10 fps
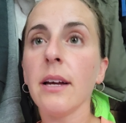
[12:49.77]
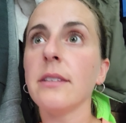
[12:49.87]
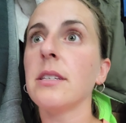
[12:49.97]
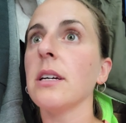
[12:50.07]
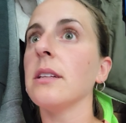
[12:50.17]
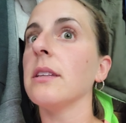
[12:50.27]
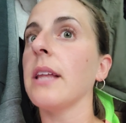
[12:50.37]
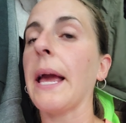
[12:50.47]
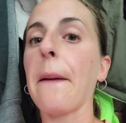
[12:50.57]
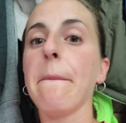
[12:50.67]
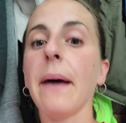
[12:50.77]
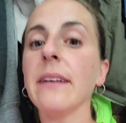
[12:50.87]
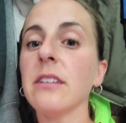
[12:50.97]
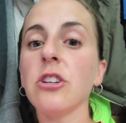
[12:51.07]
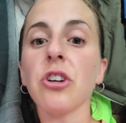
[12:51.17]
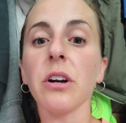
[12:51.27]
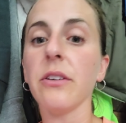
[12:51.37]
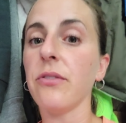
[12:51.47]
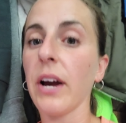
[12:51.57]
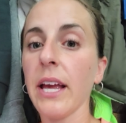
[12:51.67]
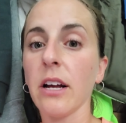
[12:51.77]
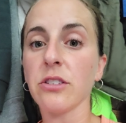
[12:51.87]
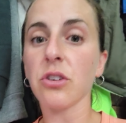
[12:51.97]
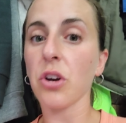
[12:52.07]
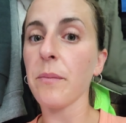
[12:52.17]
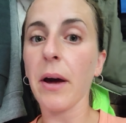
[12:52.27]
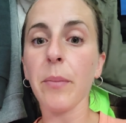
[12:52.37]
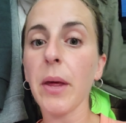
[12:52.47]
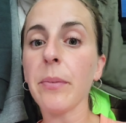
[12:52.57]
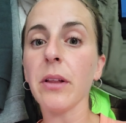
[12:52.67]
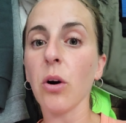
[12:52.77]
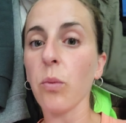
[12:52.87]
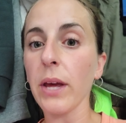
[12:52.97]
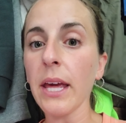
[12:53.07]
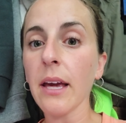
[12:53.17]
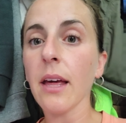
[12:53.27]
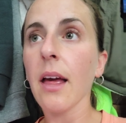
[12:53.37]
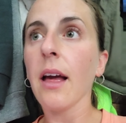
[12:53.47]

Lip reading: to like message or invite a certain amount of people a week.